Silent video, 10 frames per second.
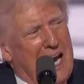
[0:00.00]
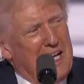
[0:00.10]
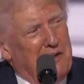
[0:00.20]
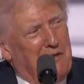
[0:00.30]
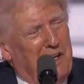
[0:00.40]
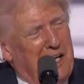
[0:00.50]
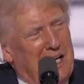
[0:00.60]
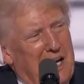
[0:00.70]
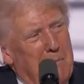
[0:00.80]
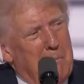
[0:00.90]
and
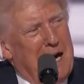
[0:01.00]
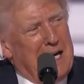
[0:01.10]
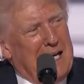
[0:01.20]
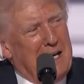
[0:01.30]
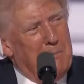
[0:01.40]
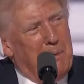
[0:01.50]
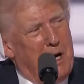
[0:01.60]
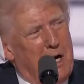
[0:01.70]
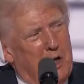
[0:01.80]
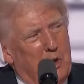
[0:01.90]
defeated a mighty empire